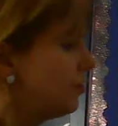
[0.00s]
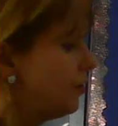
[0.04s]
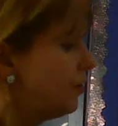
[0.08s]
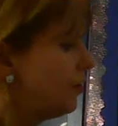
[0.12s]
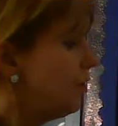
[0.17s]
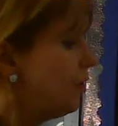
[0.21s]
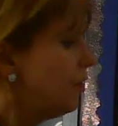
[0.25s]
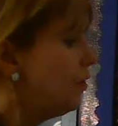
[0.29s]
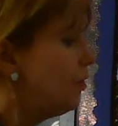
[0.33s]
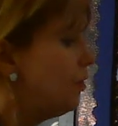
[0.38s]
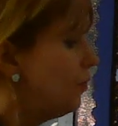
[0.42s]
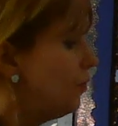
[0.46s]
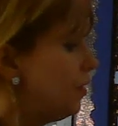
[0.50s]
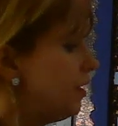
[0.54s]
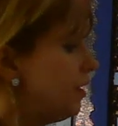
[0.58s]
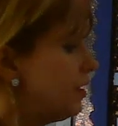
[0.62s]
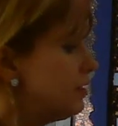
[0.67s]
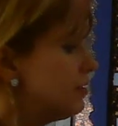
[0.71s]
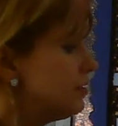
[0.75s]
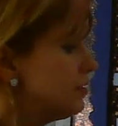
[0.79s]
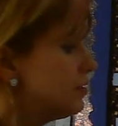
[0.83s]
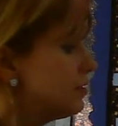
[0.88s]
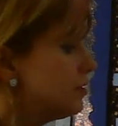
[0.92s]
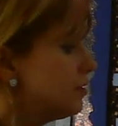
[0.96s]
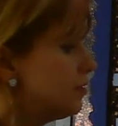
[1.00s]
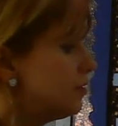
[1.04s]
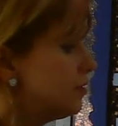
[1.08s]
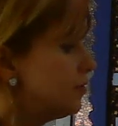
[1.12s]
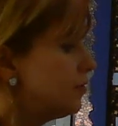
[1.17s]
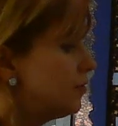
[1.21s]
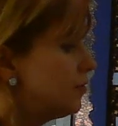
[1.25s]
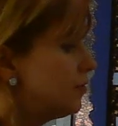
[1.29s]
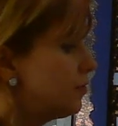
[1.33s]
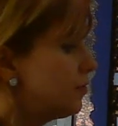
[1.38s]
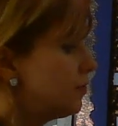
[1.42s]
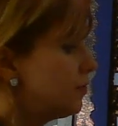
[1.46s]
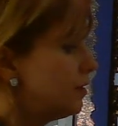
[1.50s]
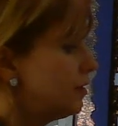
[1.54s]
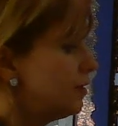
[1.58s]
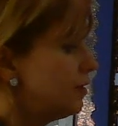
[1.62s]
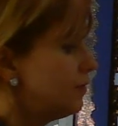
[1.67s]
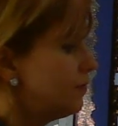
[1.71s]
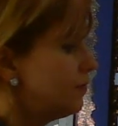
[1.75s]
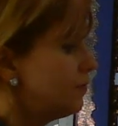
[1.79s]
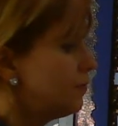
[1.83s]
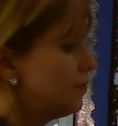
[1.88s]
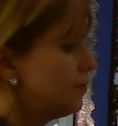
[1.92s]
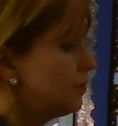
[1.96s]
1, 2, 3,
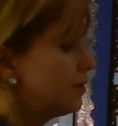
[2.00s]
4,